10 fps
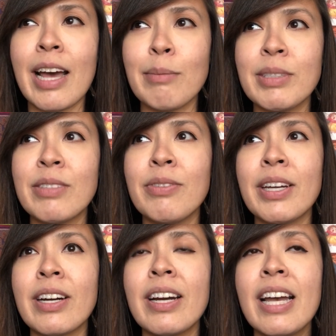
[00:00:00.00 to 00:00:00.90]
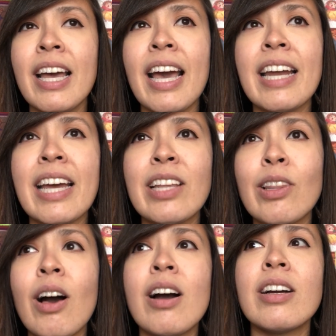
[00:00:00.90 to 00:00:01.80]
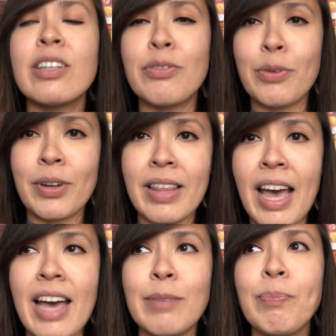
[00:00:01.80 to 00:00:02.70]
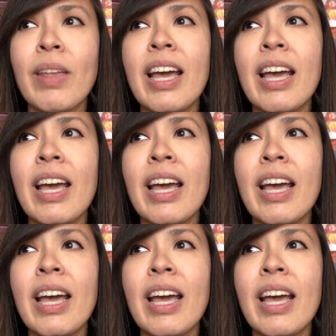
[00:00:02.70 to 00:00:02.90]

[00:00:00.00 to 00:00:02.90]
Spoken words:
atmosphere, and I longed for that.